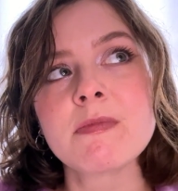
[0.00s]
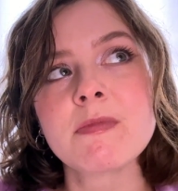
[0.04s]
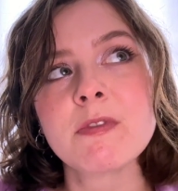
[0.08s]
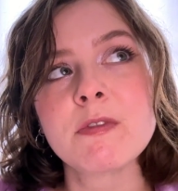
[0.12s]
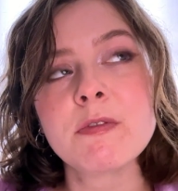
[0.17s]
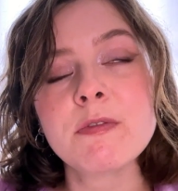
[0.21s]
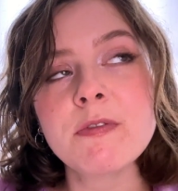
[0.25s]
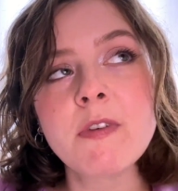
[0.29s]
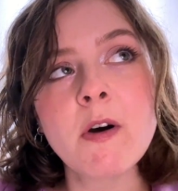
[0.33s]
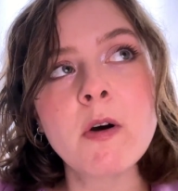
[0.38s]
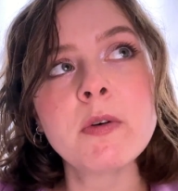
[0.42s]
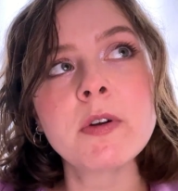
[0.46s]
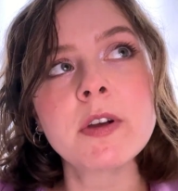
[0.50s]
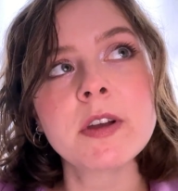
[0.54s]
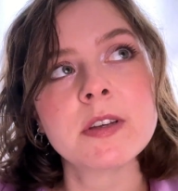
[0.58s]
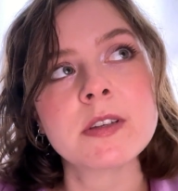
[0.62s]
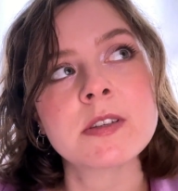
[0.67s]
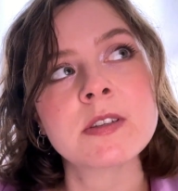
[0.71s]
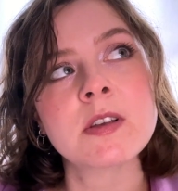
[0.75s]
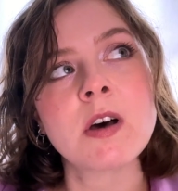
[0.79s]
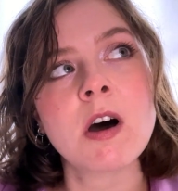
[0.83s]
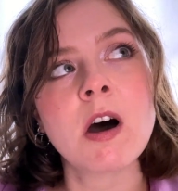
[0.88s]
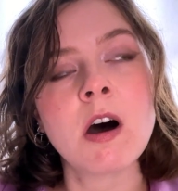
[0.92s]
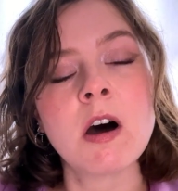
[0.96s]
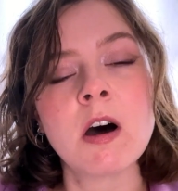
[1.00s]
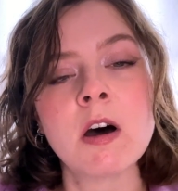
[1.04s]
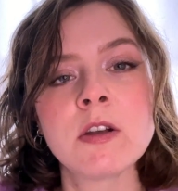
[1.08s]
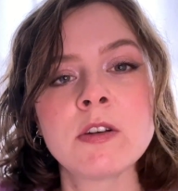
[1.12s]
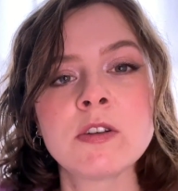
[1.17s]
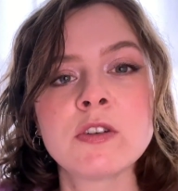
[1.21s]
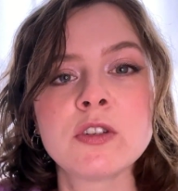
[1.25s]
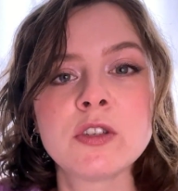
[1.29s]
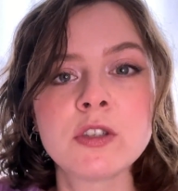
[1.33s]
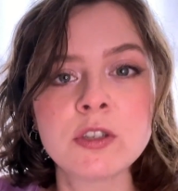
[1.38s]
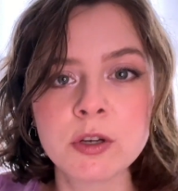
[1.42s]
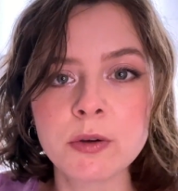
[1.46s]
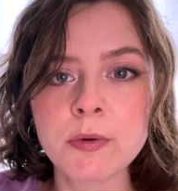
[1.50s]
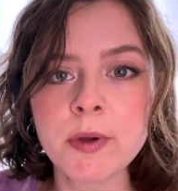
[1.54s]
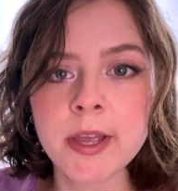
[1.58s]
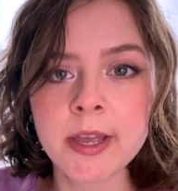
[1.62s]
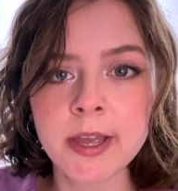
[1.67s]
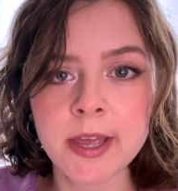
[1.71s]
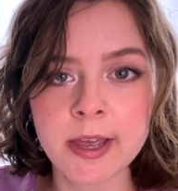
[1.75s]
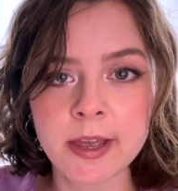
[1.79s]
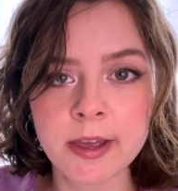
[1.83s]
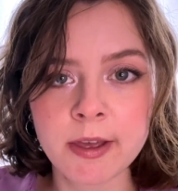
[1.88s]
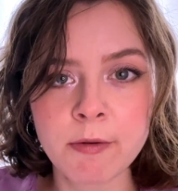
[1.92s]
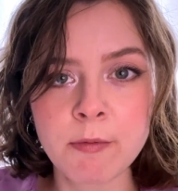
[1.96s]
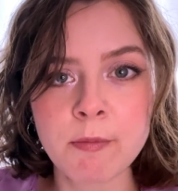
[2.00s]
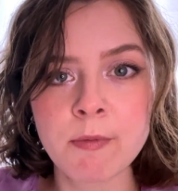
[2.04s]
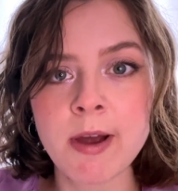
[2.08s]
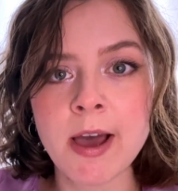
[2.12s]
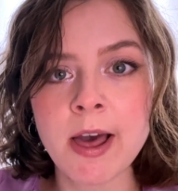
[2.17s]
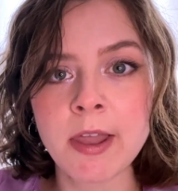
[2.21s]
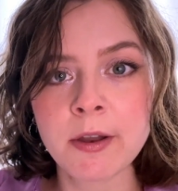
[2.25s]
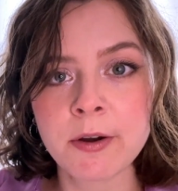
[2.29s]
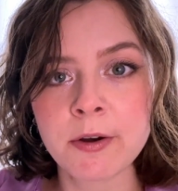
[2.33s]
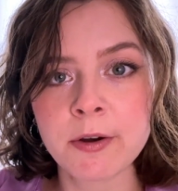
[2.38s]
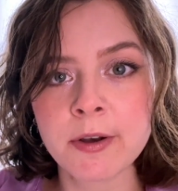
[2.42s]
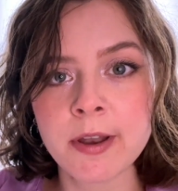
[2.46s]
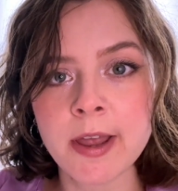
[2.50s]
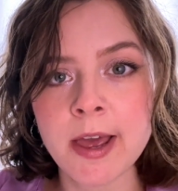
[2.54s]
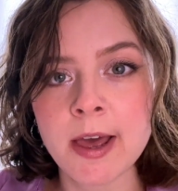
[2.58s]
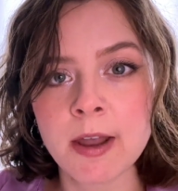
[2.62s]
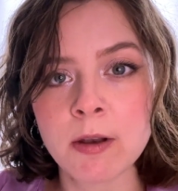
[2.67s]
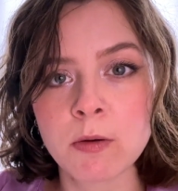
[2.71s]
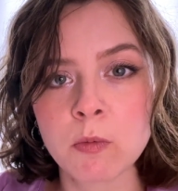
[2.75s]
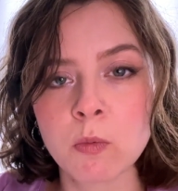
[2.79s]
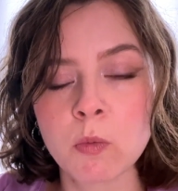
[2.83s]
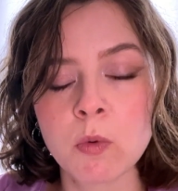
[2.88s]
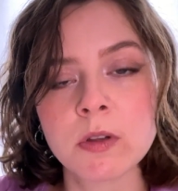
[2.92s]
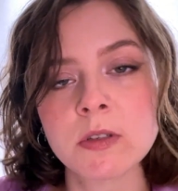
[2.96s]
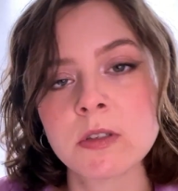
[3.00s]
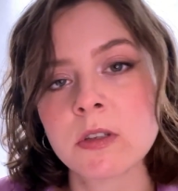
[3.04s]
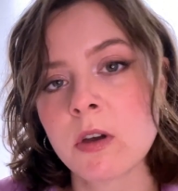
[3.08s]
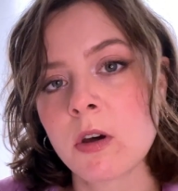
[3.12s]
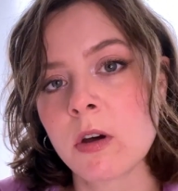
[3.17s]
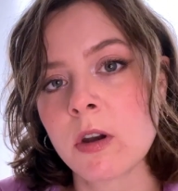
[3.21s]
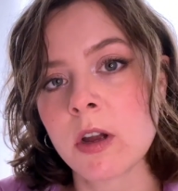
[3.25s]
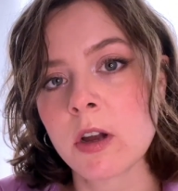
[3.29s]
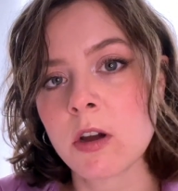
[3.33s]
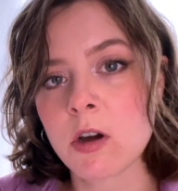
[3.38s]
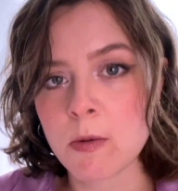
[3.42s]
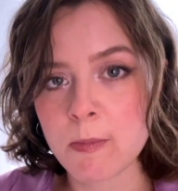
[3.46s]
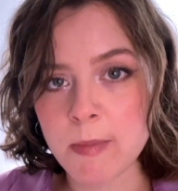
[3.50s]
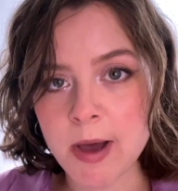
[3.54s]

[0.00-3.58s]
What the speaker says: focus on doing it rather than what's going to come